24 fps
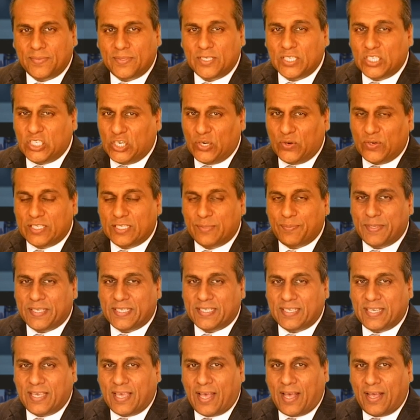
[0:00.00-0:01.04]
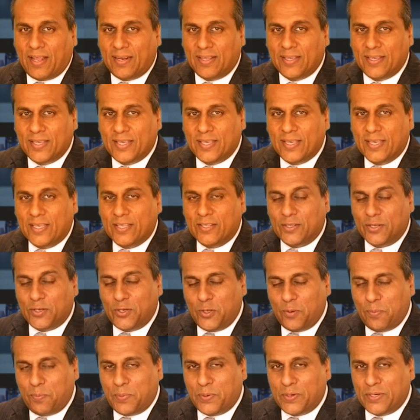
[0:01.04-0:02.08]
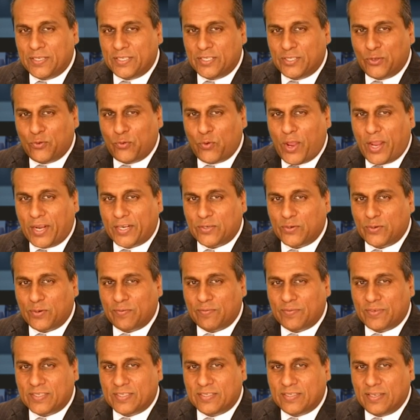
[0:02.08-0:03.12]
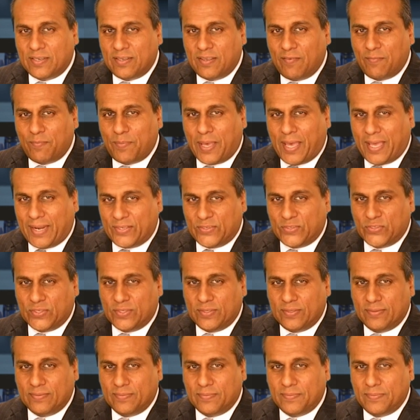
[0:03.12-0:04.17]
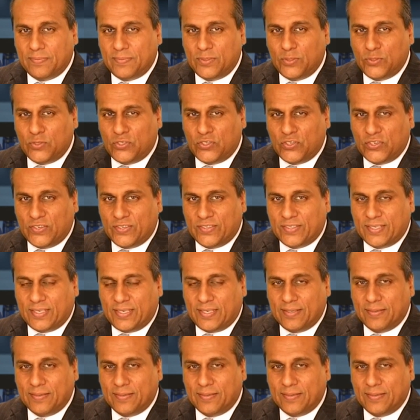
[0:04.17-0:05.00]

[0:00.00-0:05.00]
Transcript: Jerry Speziale, the new police director of the city of Paterson, New Jersey.